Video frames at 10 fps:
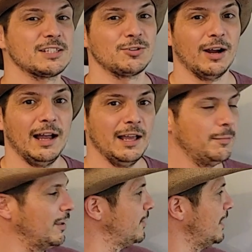
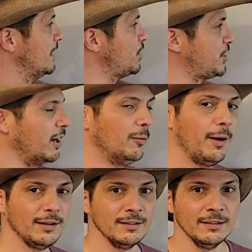Scribe, the share
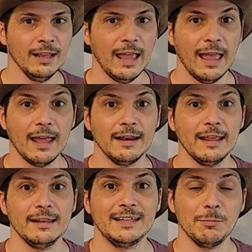button, and
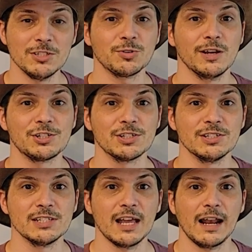
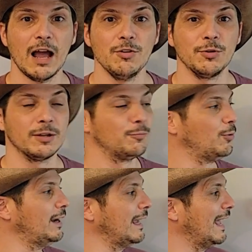demonstrations on how you can
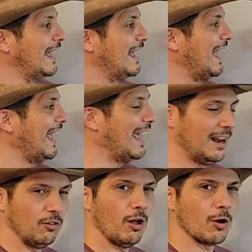bring
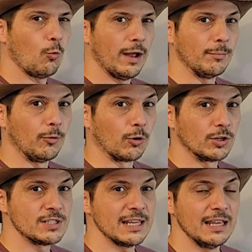analog
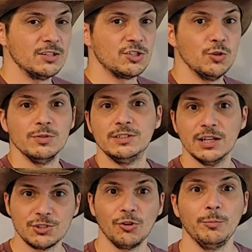whiteboards into
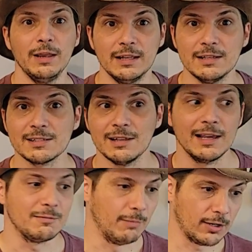digital meetings
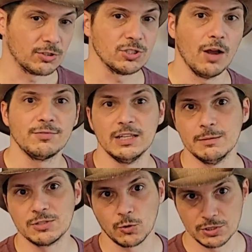like Microsoft
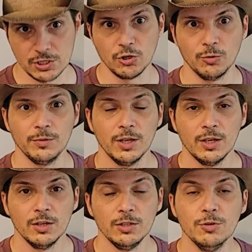Teams or Zoom,
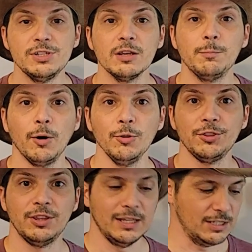using
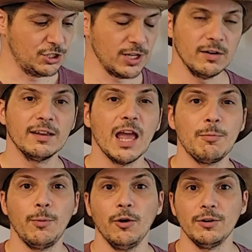both the sharing
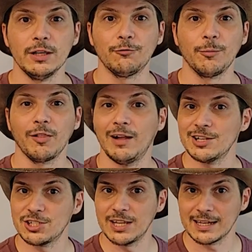capability from the
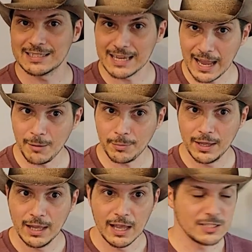Logitech Tap
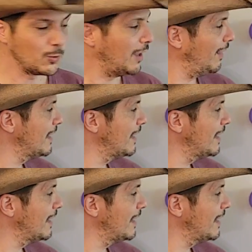as well